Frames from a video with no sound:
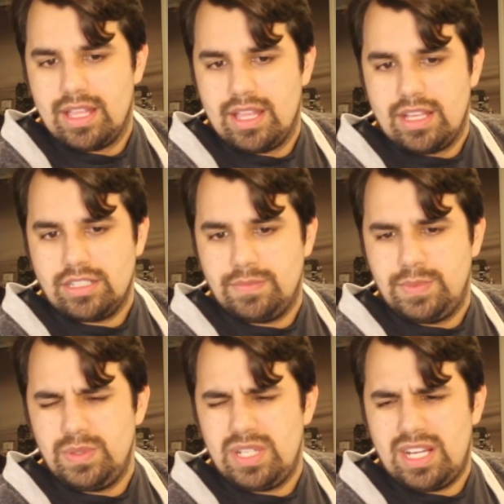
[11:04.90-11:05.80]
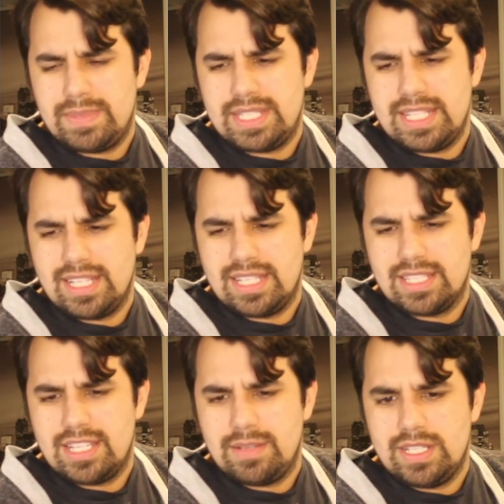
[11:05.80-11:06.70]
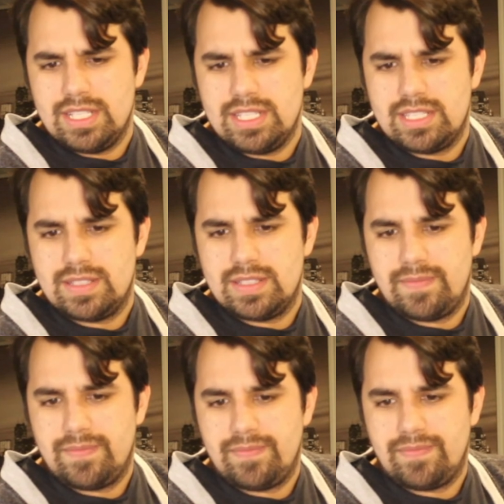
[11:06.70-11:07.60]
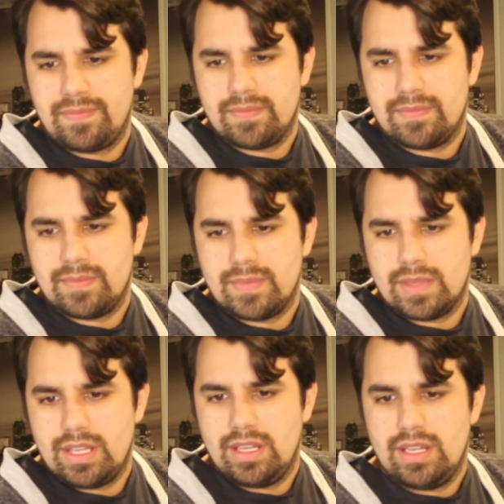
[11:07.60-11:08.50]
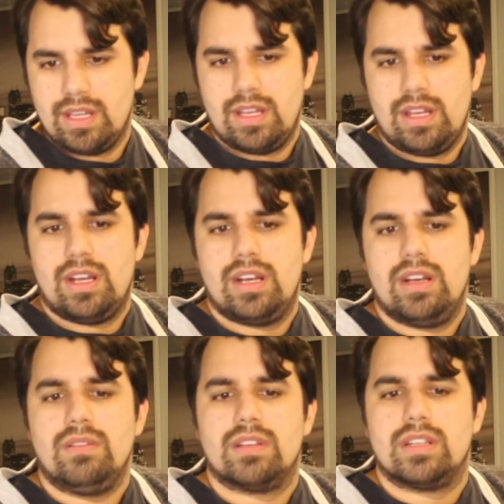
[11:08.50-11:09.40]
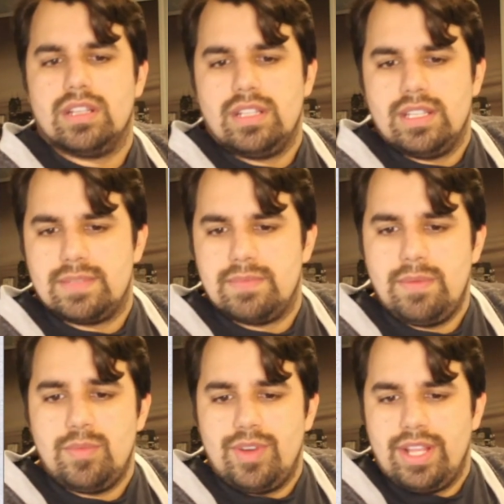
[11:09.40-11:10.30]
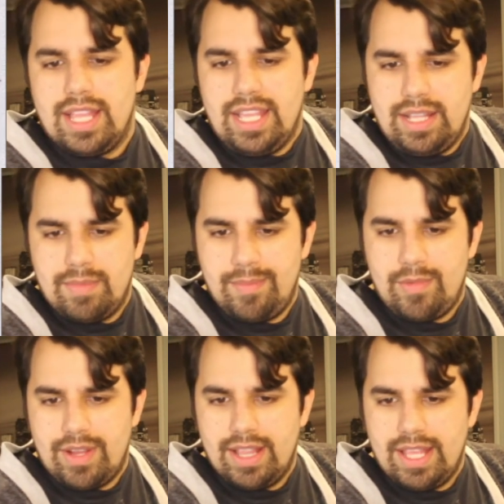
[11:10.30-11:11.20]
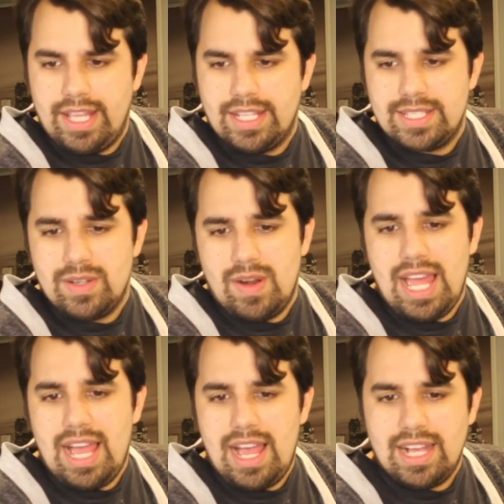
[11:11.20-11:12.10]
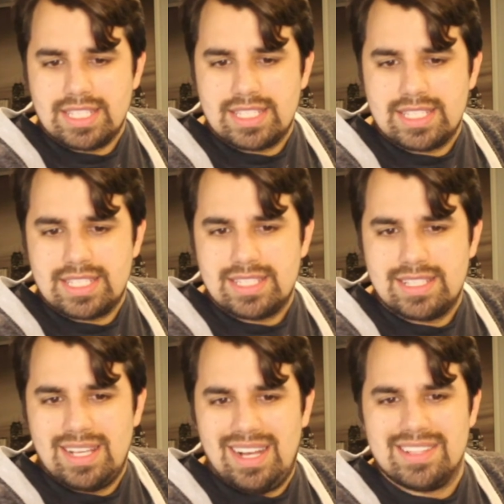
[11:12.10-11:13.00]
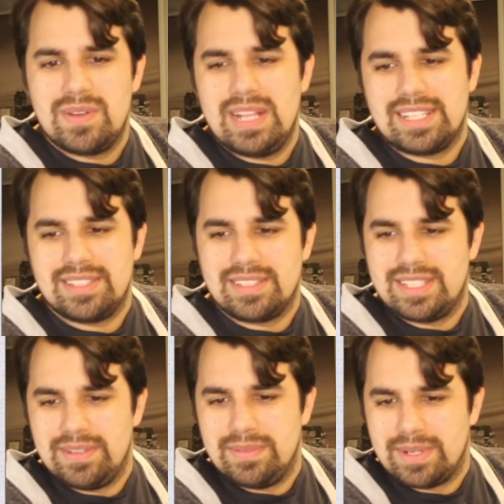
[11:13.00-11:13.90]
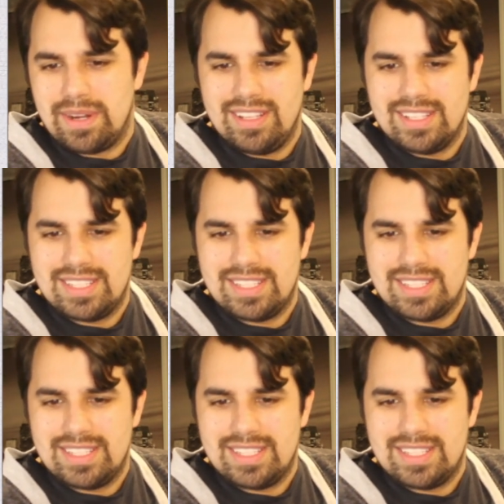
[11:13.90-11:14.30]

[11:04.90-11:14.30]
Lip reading: Kabutops, I think his name was. Oh goodness, memory lane. Snorlax! Oh, Snorlax looks cute regardless.